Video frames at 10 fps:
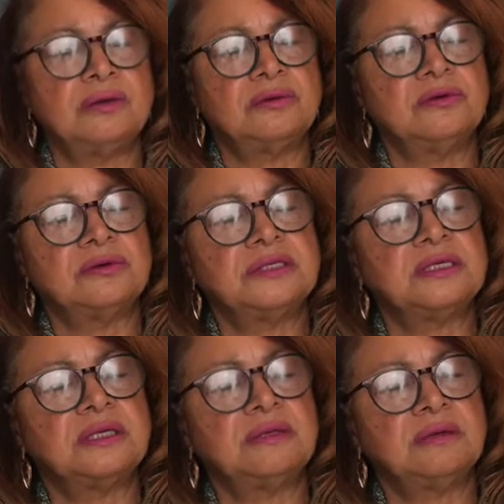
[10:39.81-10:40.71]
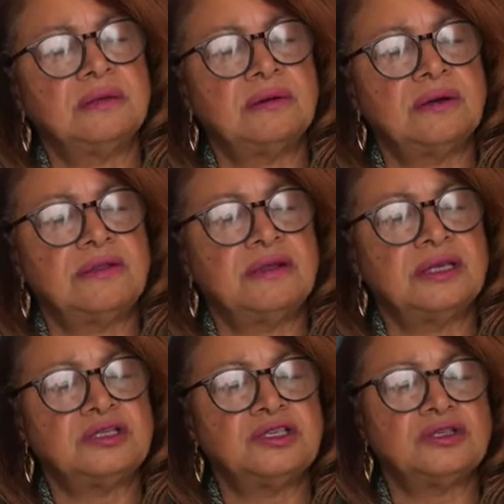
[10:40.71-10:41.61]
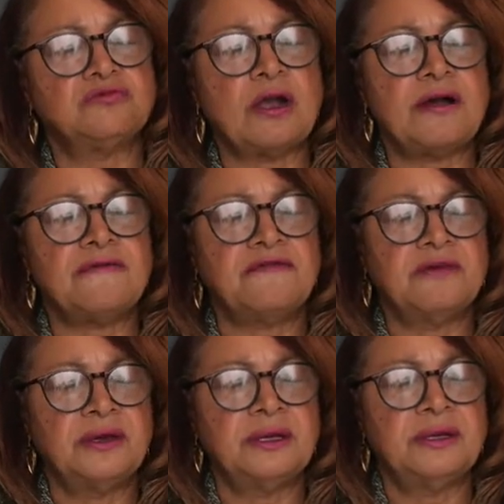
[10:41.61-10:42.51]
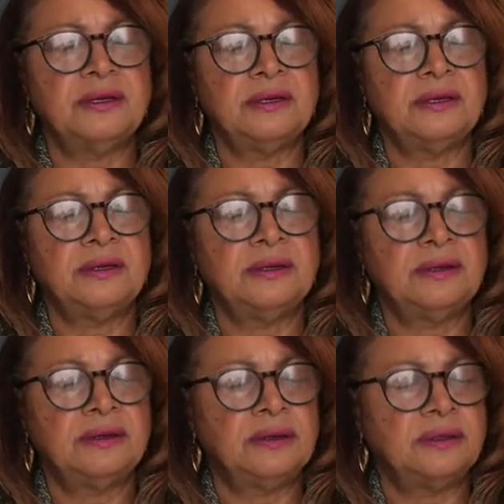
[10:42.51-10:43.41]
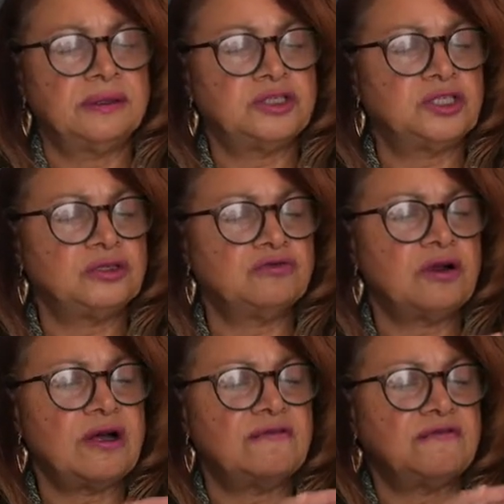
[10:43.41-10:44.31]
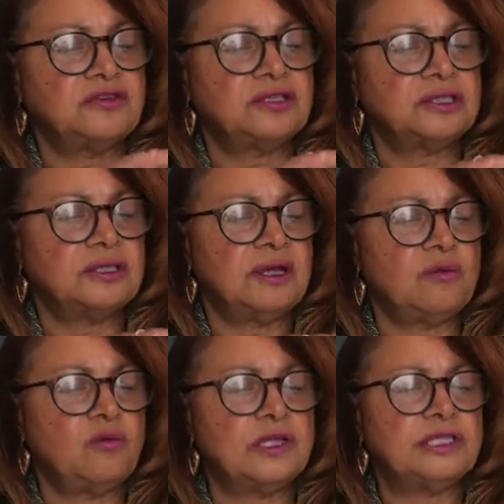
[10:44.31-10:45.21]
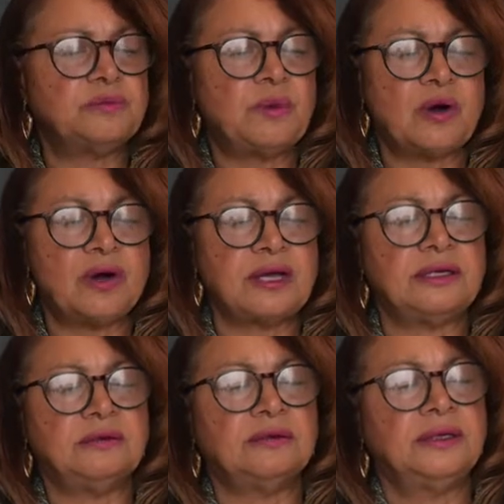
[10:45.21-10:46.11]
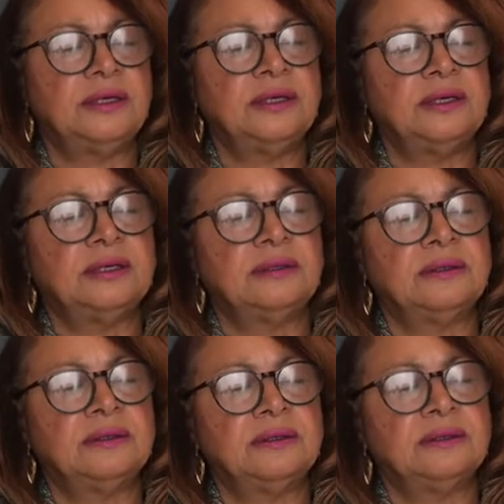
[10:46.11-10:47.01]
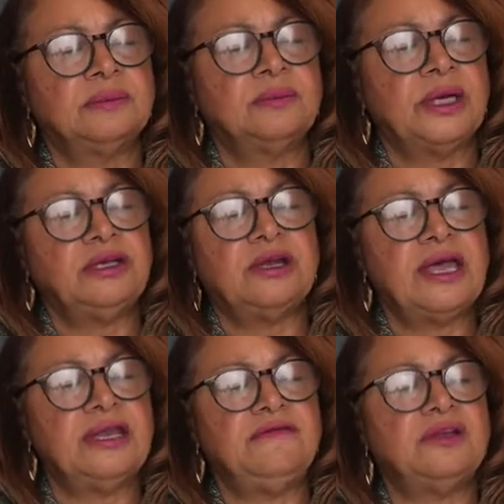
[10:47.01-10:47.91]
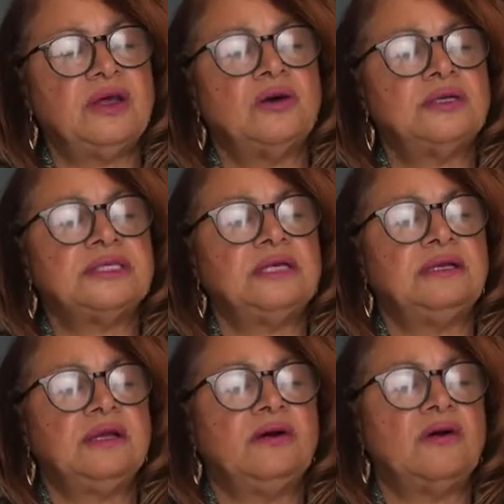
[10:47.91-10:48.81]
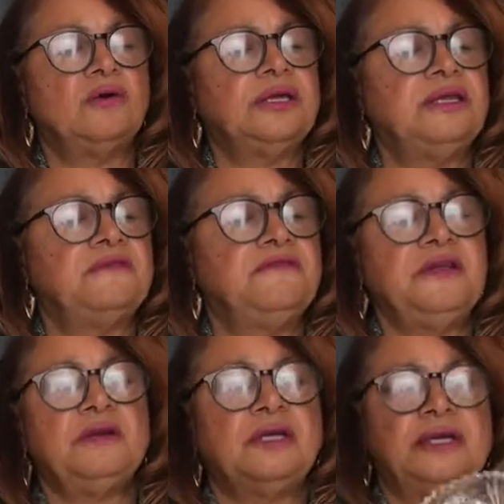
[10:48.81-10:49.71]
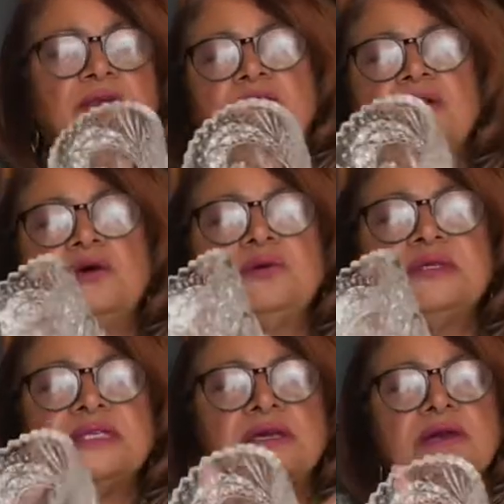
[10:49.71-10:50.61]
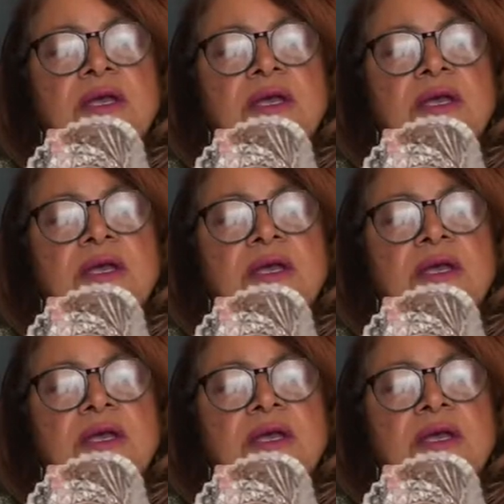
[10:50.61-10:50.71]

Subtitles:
Where is it? No, I think it's just rough. It's just rough, just in that one spot. But you can't even notice it, you know, only to feel it, you'd know it was there.